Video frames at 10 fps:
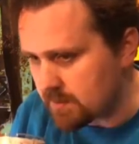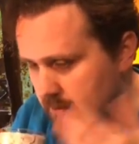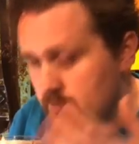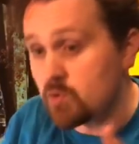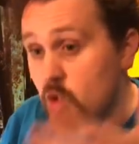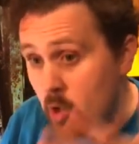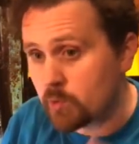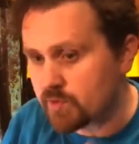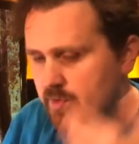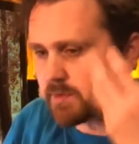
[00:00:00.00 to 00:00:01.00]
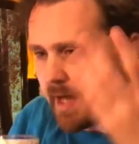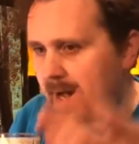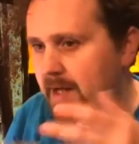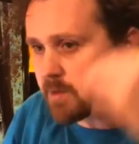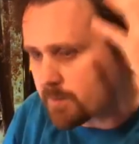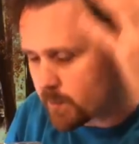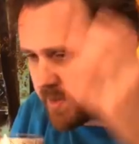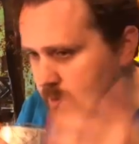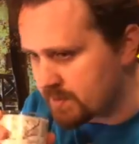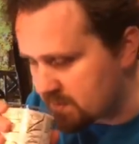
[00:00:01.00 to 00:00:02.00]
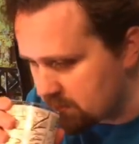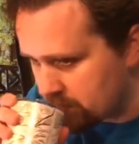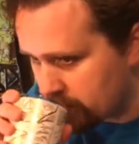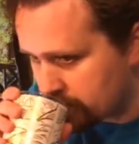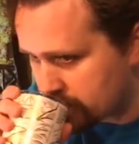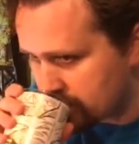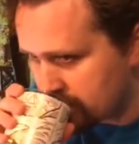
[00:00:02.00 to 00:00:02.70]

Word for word: notes, higher frequency notes,